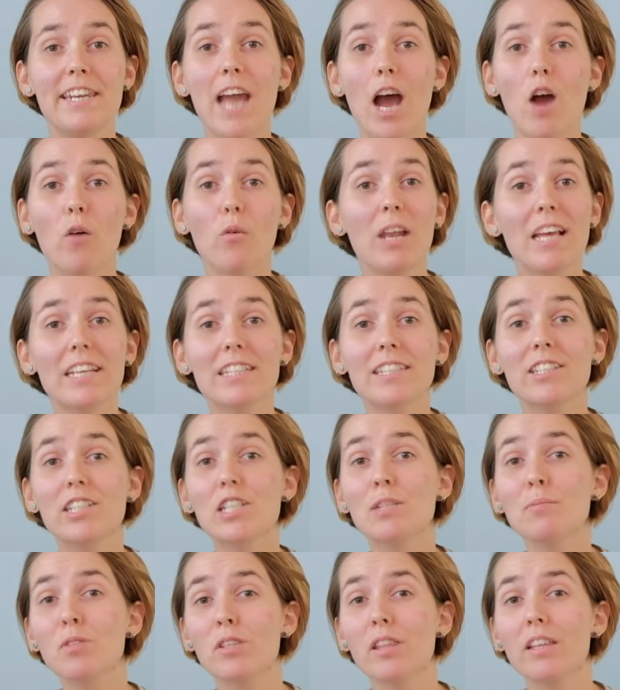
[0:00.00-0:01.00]
Now let's
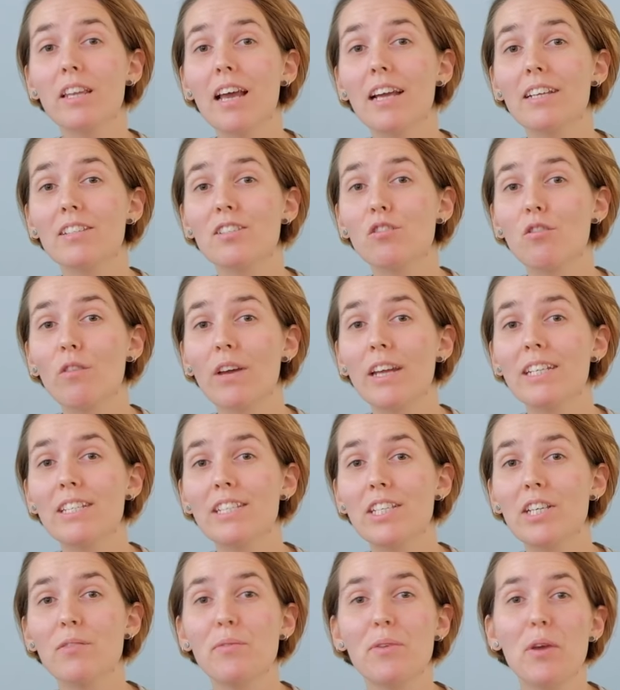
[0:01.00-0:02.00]
jump to the last
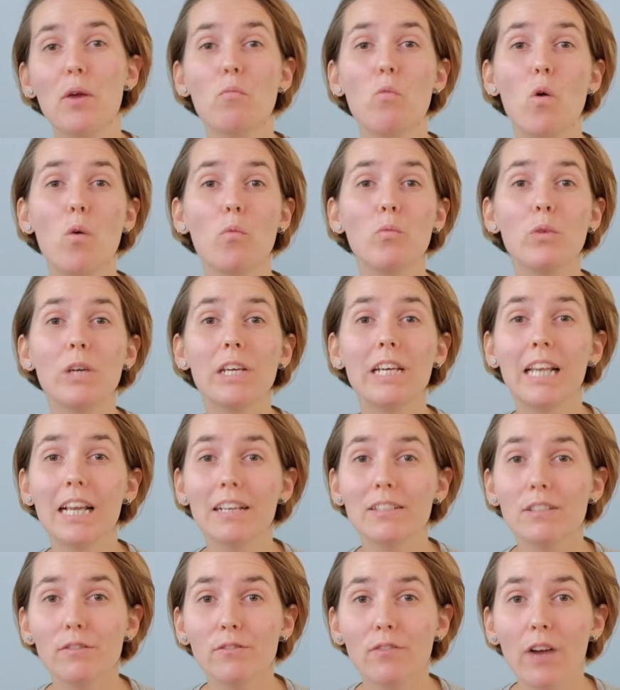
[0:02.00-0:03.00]
criteria when we
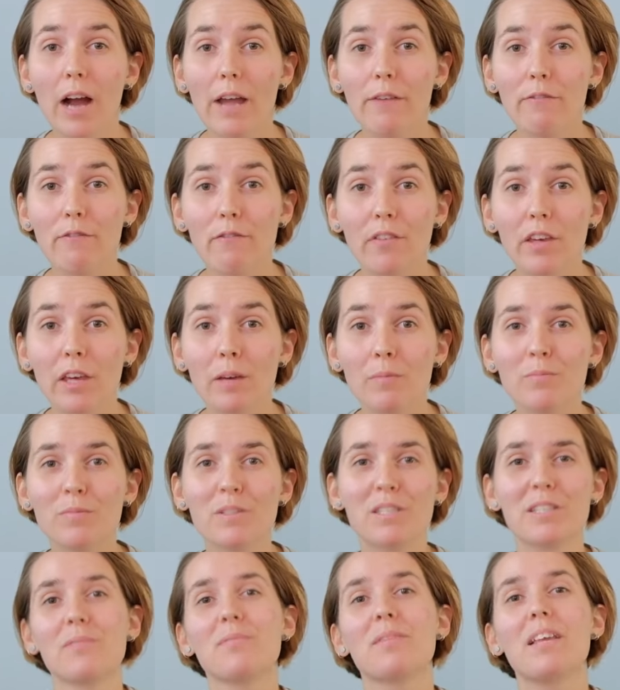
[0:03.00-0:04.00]
classify
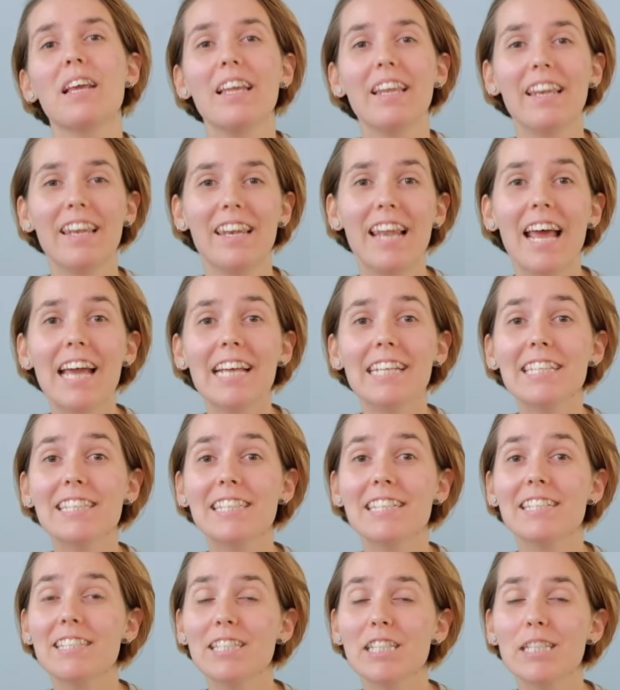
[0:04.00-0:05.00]
films light
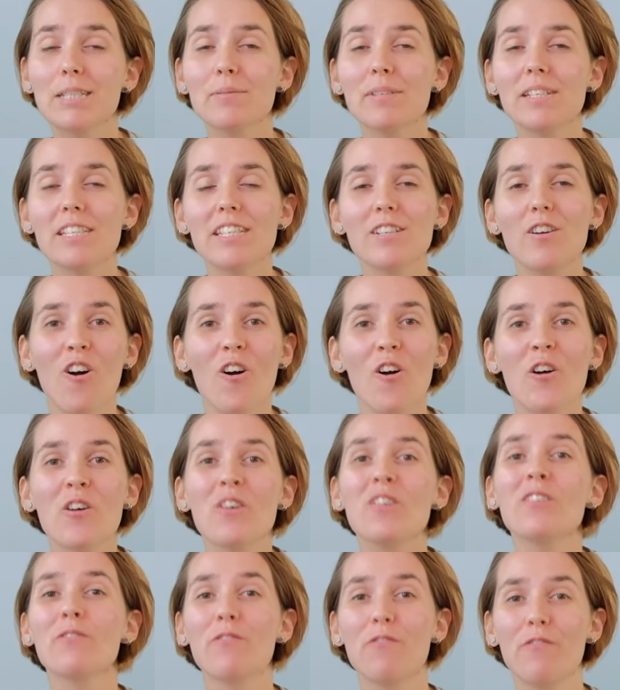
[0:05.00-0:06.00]
sensitivity,
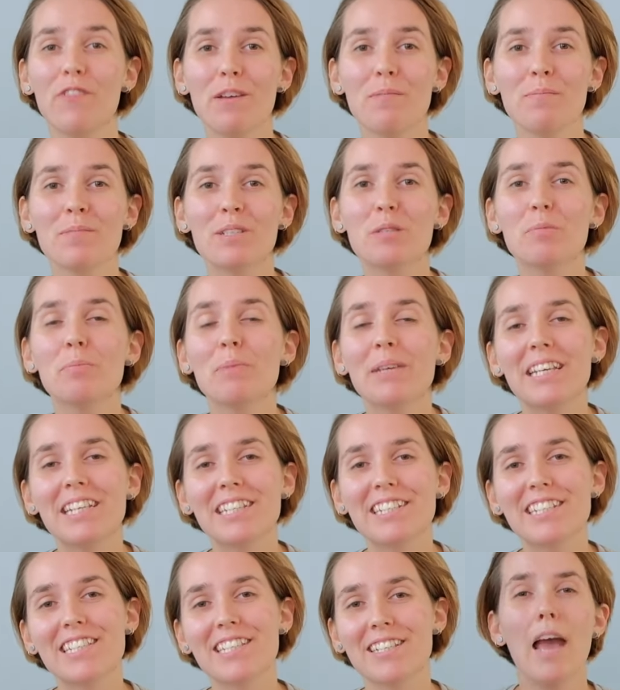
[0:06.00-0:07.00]
or film
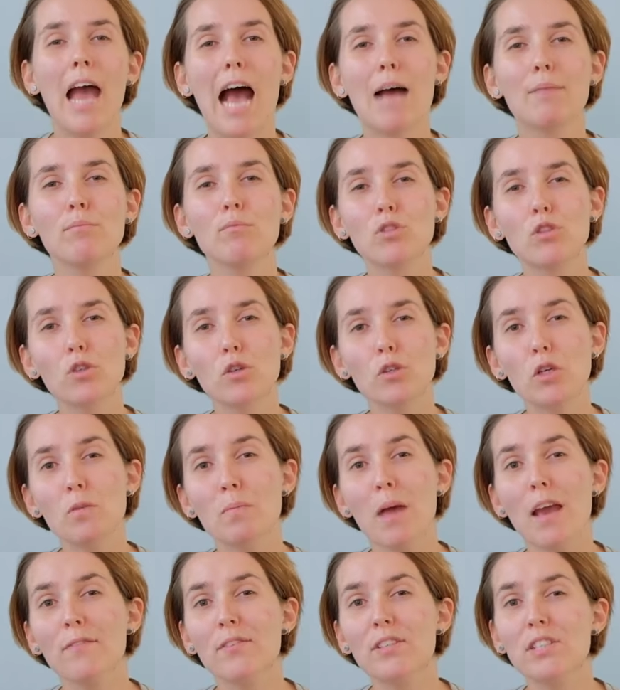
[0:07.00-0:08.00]
speed. I'm sure you
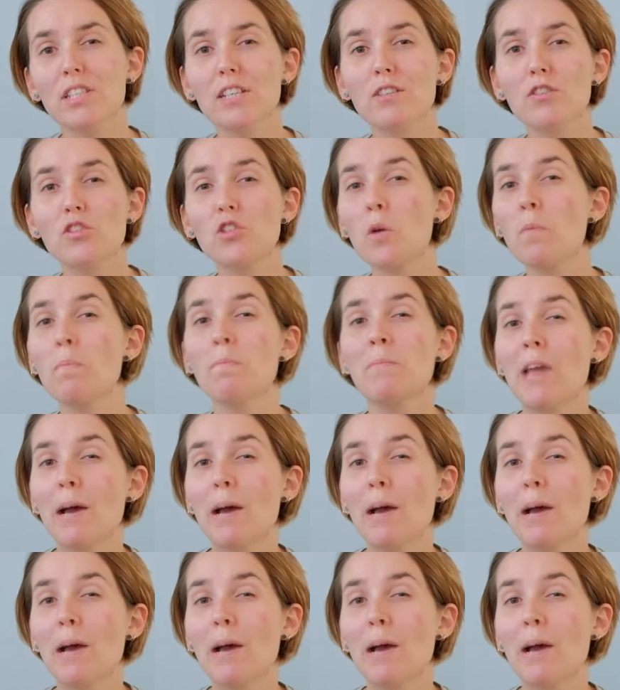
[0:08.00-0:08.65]
might have seen some